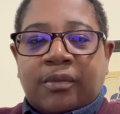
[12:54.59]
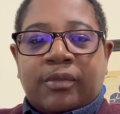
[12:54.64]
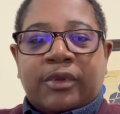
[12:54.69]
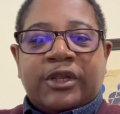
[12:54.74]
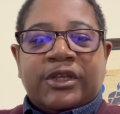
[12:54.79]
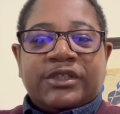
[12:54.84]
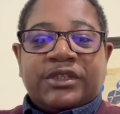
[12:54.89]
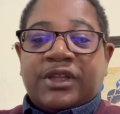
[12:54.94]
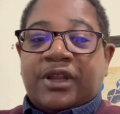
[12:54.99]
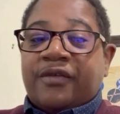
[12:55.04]

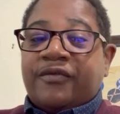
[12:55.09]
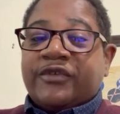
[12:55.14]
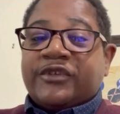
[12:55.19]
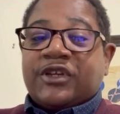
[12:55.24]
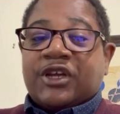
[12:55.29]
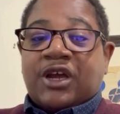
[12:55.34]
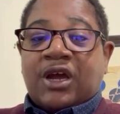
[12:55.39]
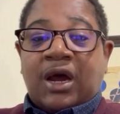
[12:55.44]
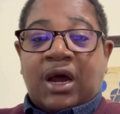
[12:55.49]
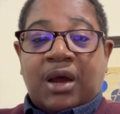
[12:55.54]
Please leave us
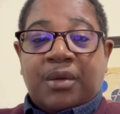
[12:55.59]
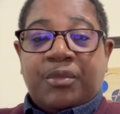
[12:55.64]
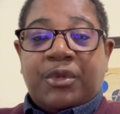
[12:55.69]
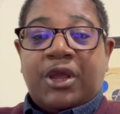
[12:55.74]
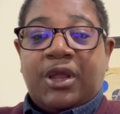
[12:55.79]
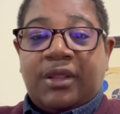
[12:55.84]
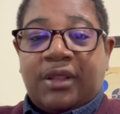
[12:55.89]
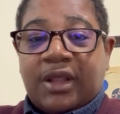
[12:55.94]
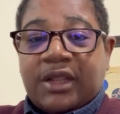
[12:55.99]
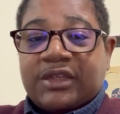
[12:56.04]
a
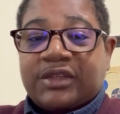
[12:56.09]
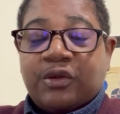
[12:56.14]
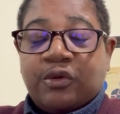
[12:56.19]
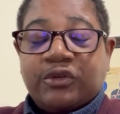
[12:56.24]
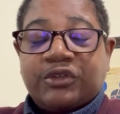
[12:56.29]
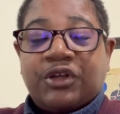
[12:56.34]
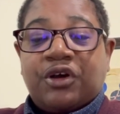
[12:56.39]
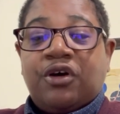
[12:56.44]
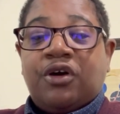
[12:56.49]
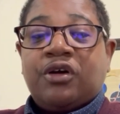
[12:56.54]
comment.
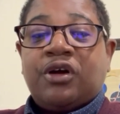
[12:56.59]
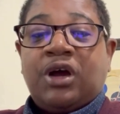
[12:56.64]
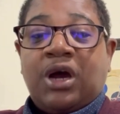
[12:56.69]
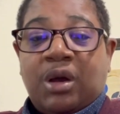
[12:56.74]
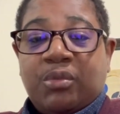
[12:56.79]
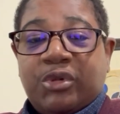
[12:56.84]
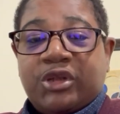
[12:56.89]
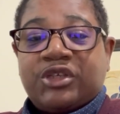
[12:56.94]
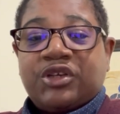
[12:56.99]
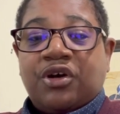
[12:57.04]
Those are all
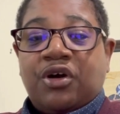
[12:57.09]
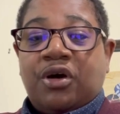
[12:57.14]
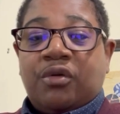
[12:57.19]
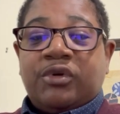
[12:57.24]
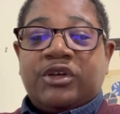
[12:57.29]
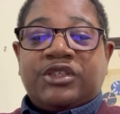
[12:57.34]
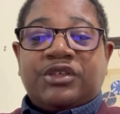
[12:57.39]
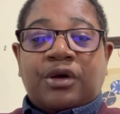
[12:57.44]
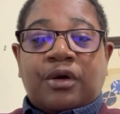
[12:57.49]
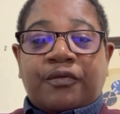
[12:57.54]
comments are
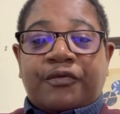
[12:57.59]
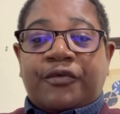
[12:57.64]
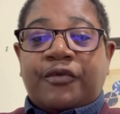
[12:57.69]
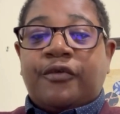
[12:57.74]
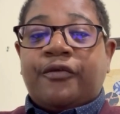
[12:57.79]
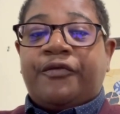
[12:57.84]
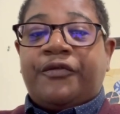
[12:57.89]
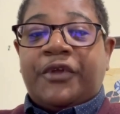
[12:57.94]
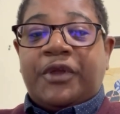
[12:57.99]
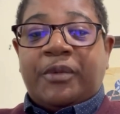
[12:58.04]
always
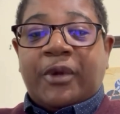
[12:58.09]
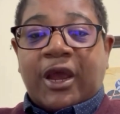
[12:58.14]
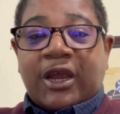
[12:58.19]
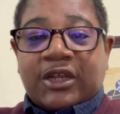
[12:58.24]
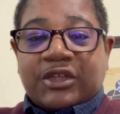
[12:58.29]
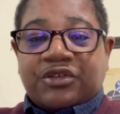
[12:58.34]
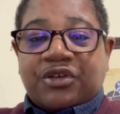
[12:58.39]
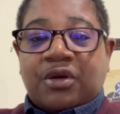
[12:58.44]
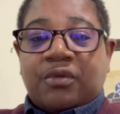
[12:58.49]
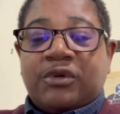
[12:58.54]
helpful. Feedback
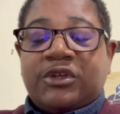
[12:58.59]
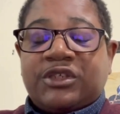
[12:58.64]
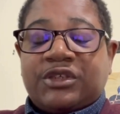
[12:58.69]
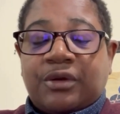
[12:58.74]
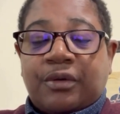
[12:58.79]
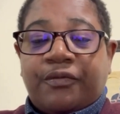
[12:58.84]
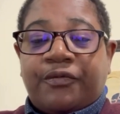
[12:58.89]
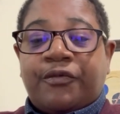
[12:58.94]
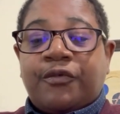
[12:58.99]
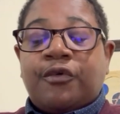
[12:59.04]
is always
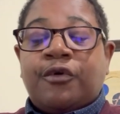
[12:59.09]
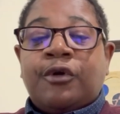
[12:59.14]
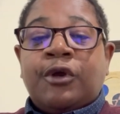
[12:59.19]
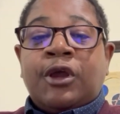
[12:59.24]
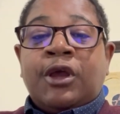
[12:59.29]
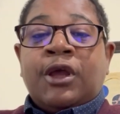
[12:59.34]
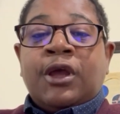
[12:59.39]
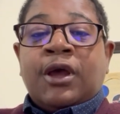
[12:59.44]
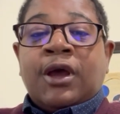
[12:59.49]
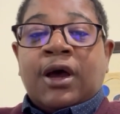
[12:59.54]
helpful.
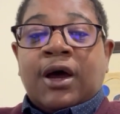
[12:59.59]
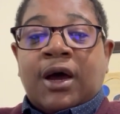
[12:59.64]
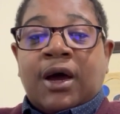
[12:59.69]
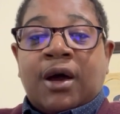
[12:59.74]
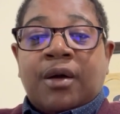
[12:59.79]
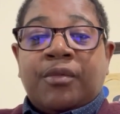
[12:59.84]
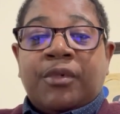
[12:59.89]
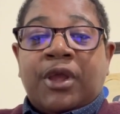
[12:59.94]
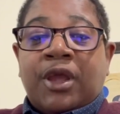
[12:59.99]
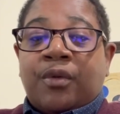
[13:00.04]

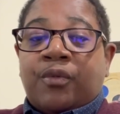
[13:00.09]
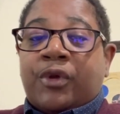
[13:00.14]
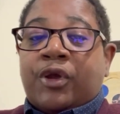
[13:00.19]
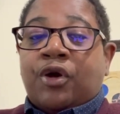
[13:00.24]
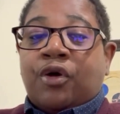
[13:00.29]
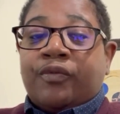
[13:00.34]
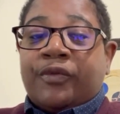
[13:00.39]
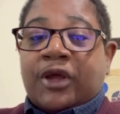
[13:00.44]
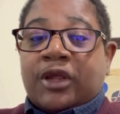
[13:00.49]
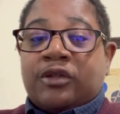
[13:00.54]
And we
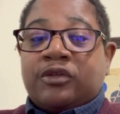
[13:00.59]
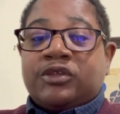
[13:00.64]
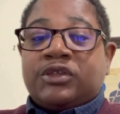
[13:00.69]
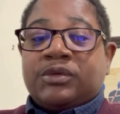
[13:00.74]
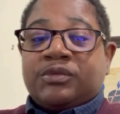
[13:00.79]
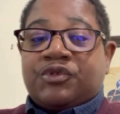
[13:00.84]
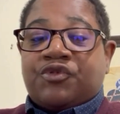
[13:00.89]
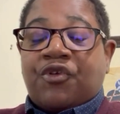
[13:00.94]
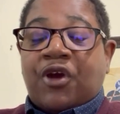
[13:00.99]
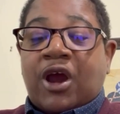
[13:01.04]
hope that you
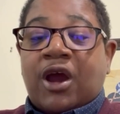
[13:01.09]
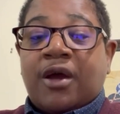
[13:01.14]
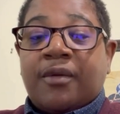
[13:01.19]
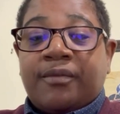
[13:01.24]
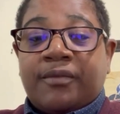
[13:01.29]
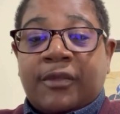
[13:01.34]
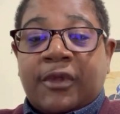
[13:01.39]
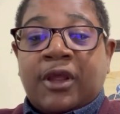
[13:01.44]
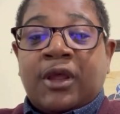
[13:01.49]
subscribe.